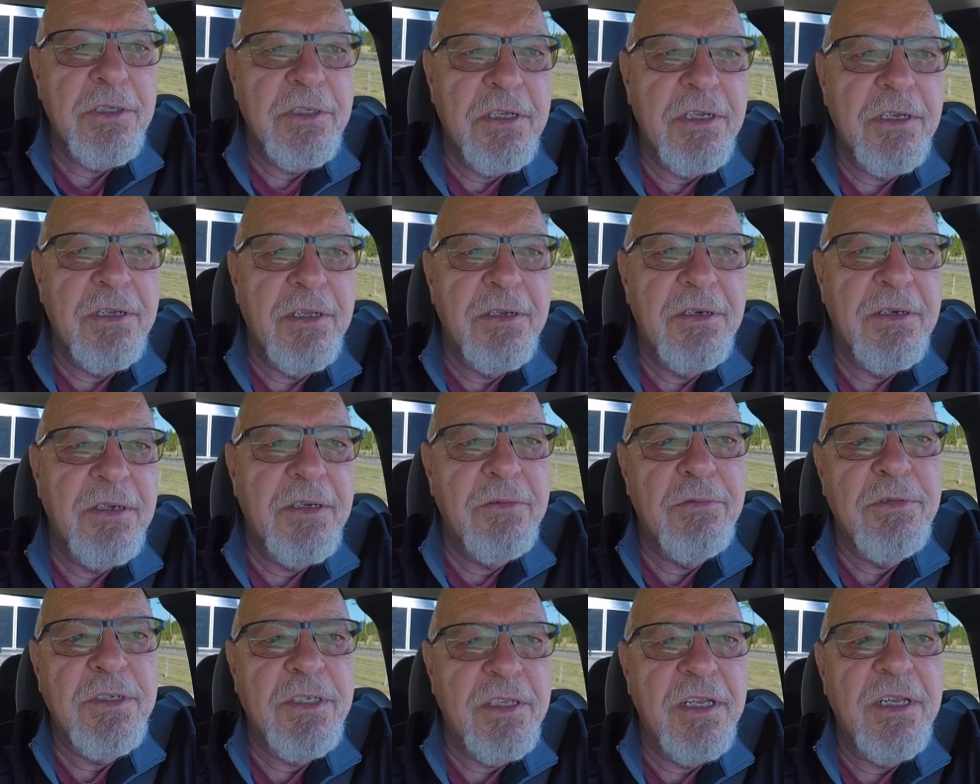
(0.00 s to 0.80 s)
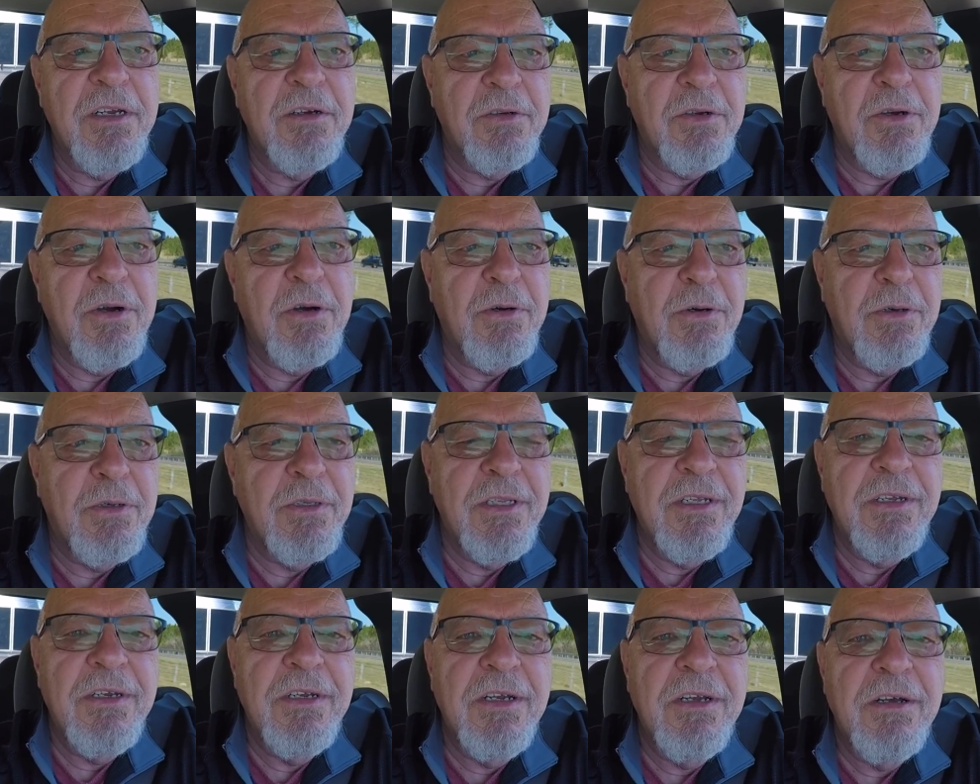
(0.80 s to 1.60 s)
It's getting it was a little
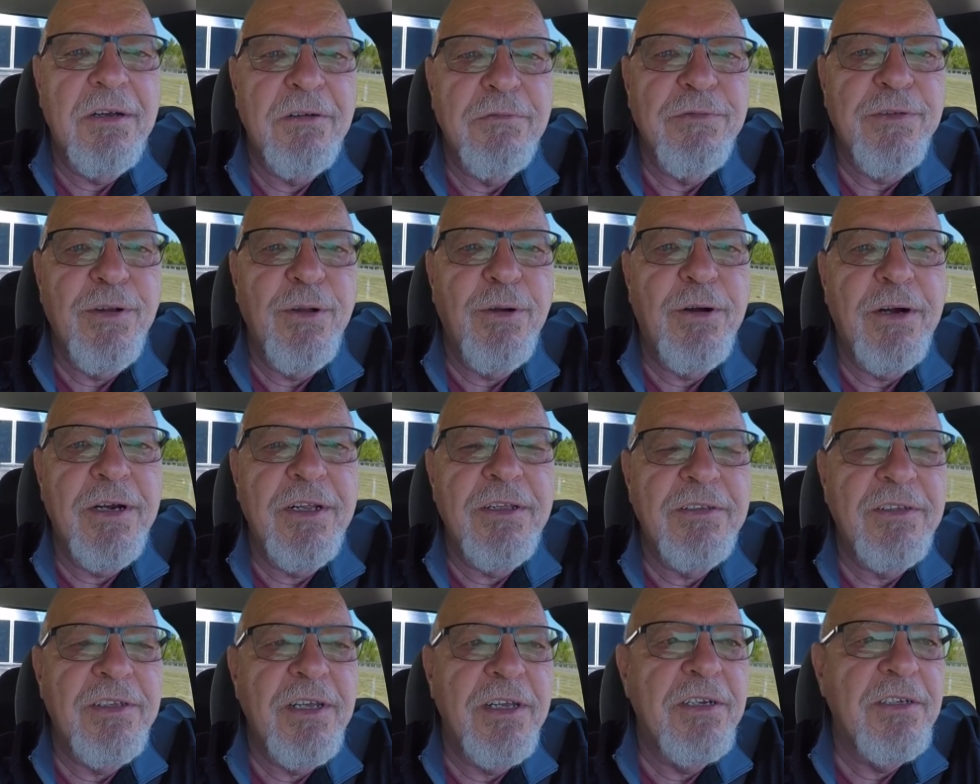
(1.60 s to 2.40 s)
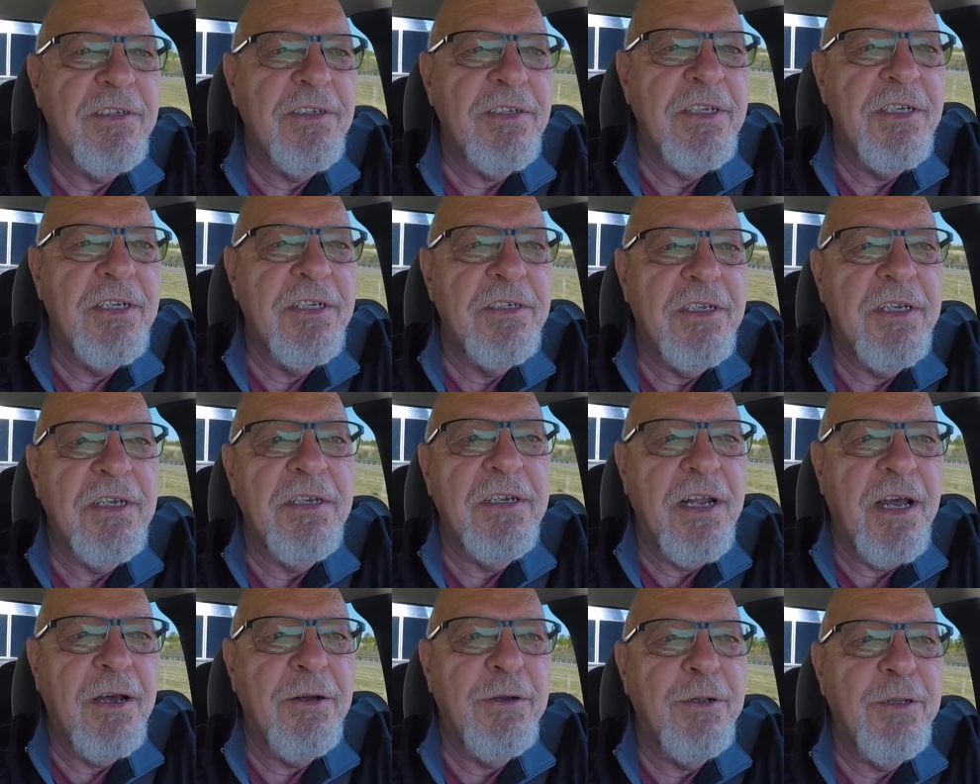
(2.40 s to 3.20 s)
cold in uh, Florida and Tennessee,
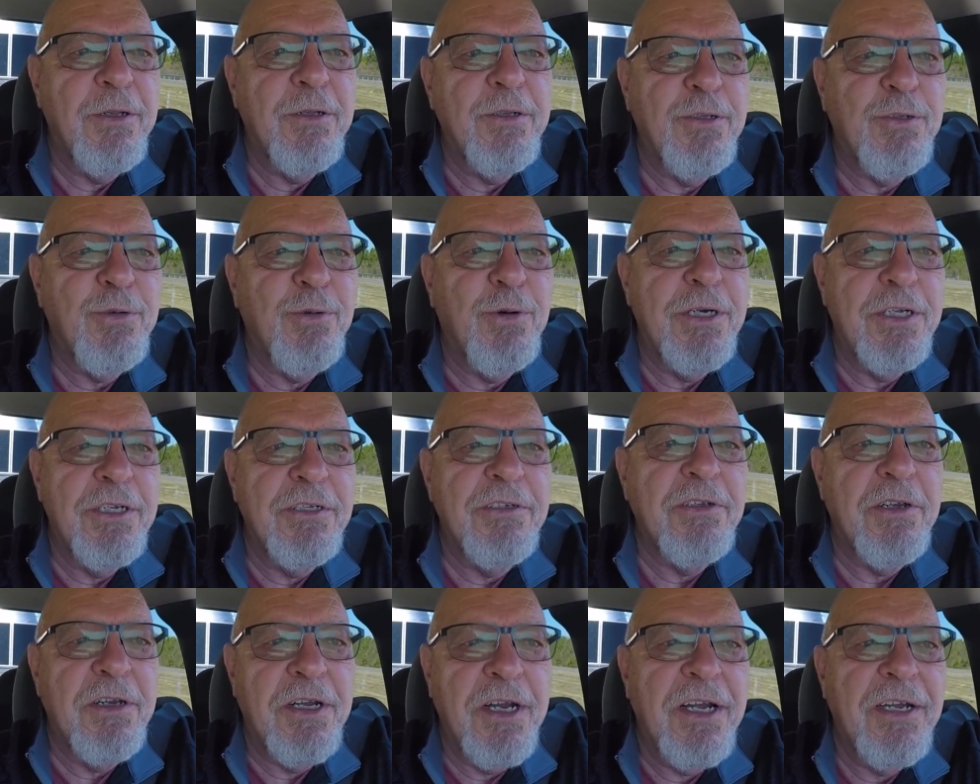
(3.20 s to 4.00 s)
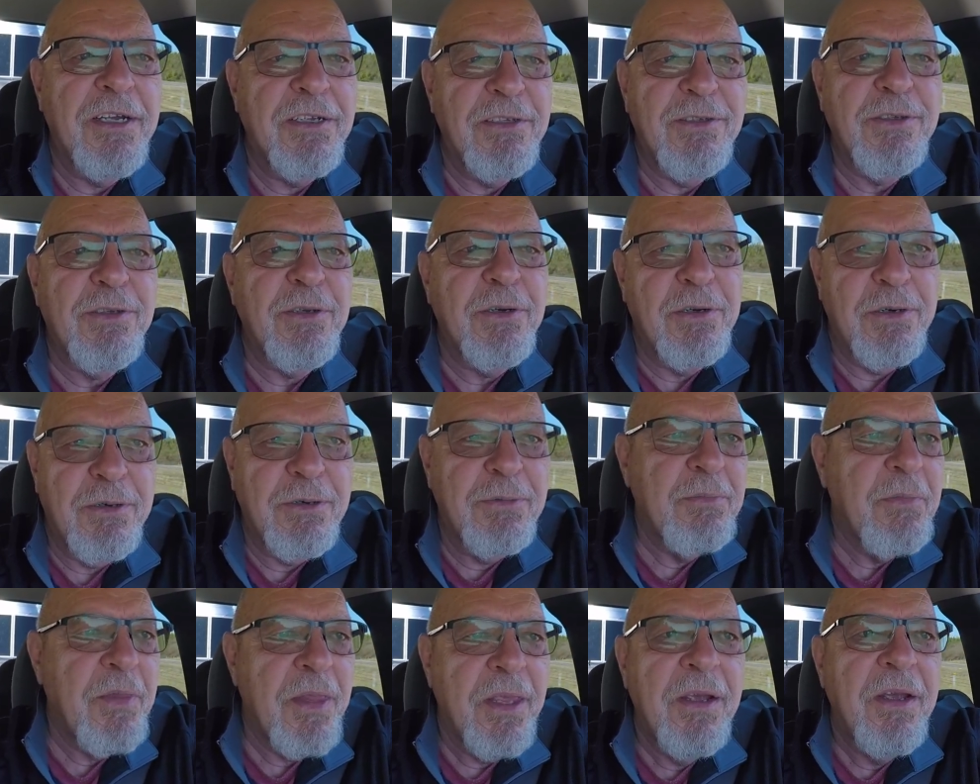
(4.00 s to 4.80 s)
getting down in the 20s at night, so
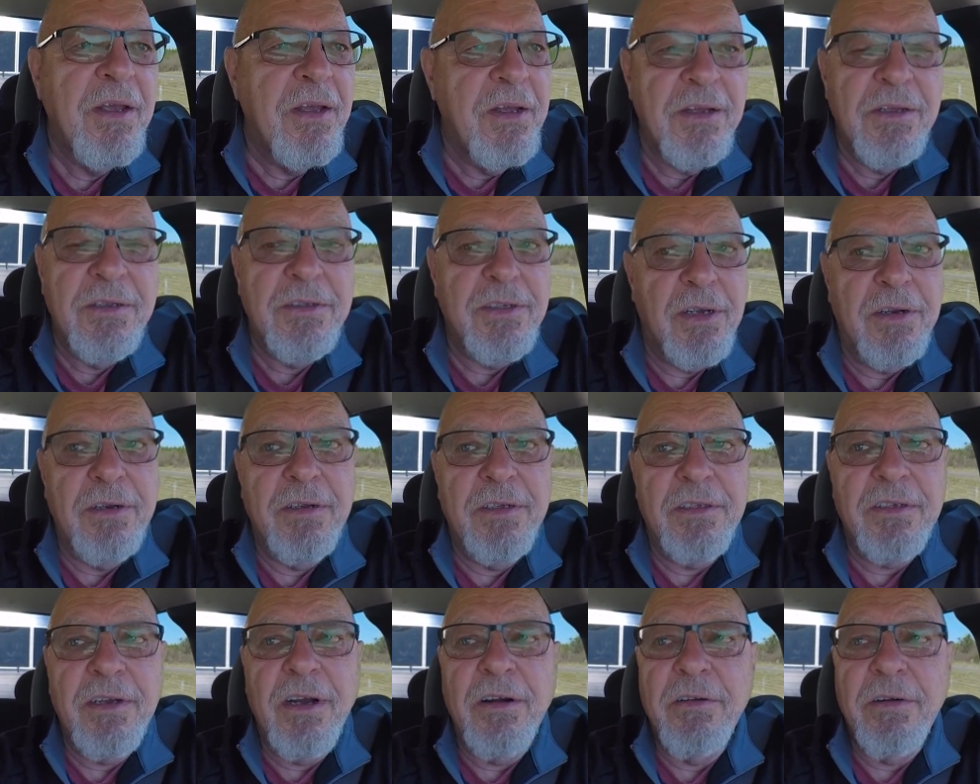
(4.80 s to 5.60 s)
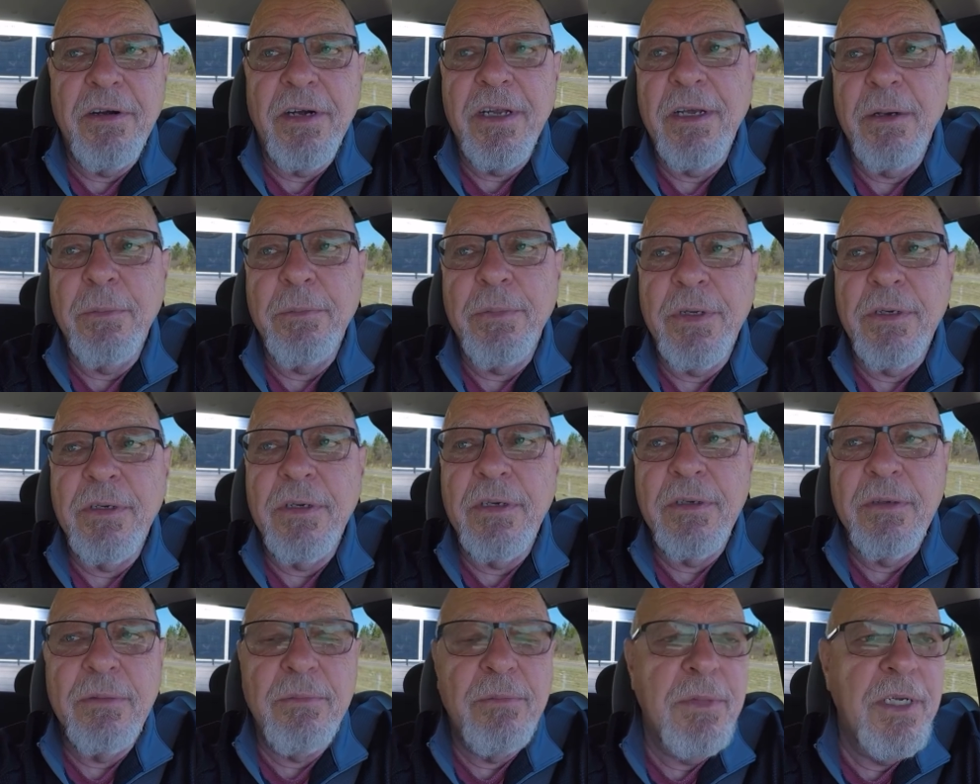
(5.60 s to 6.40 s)
it's already up in the
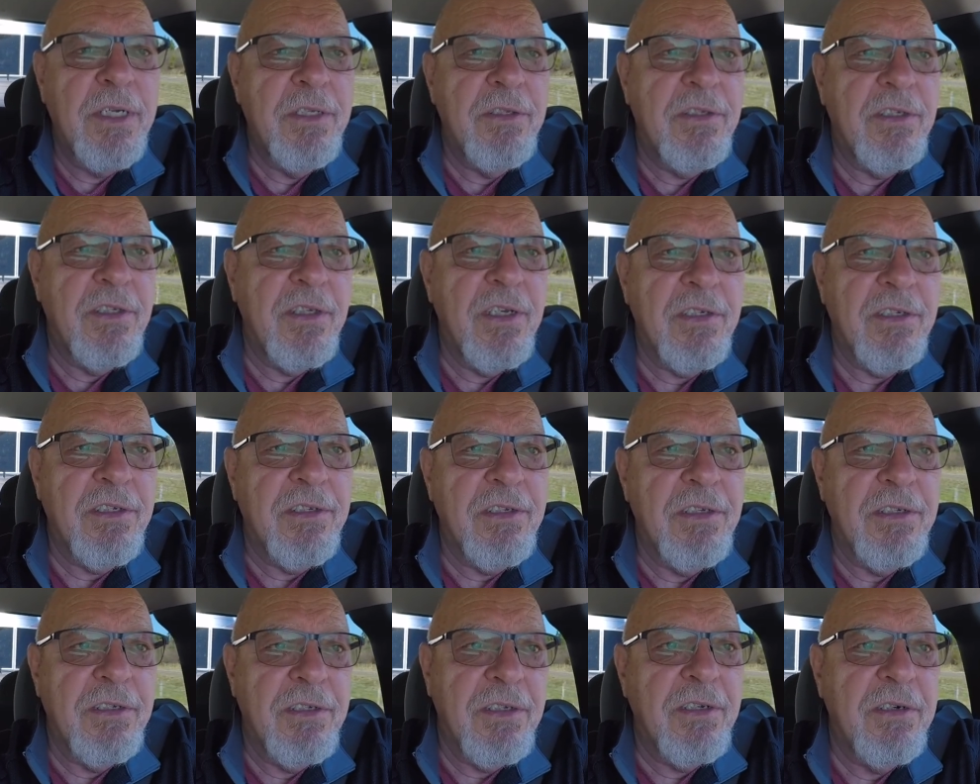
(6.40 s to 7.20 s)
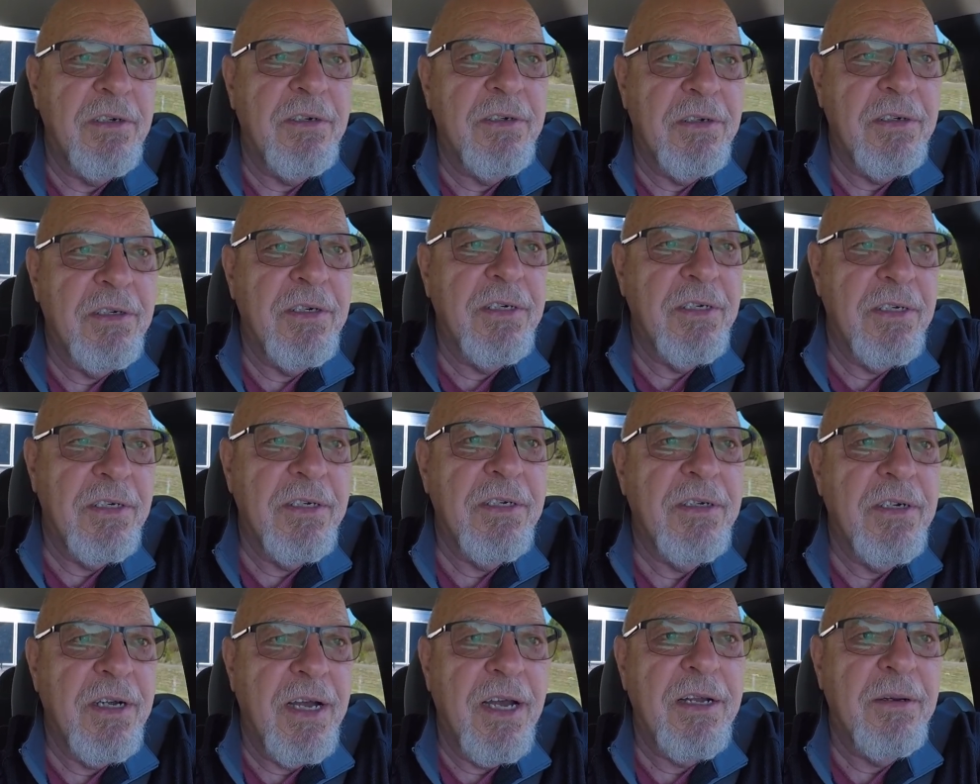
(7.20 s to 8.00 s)
mid 60s here uh,
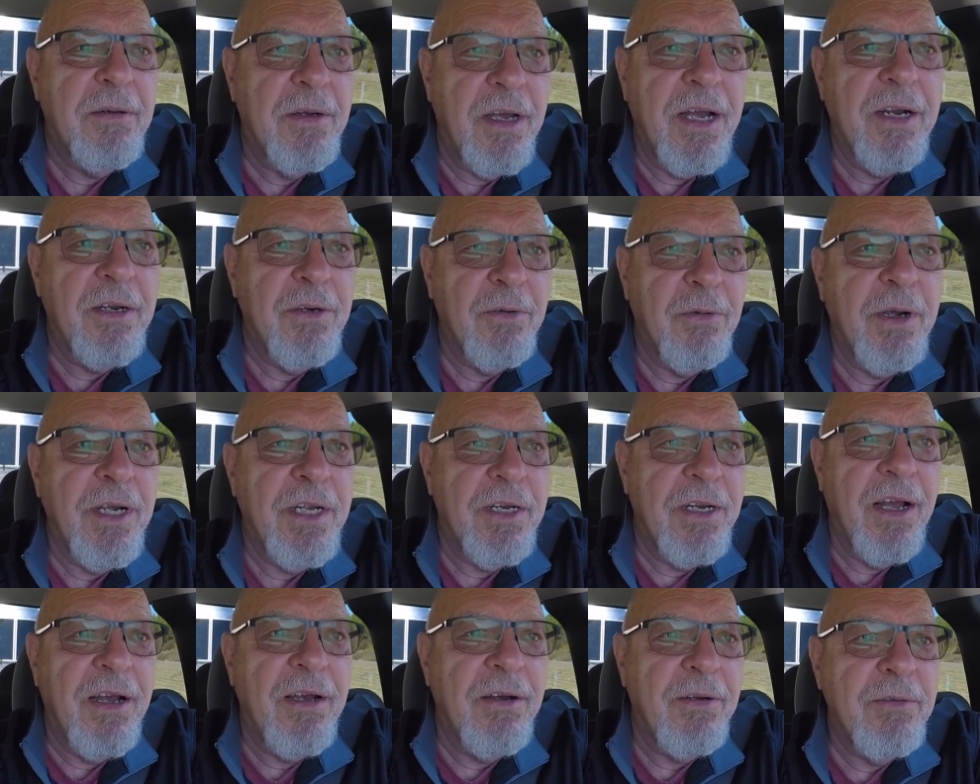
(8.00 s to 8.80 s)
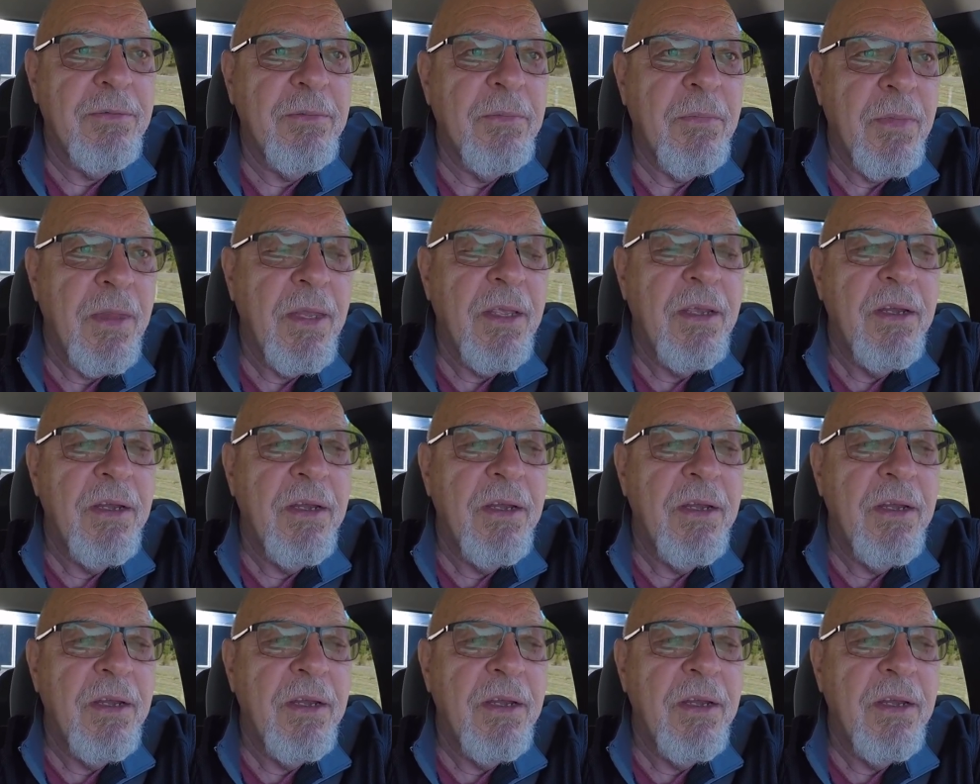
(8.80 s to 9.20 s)
on, on, the way down.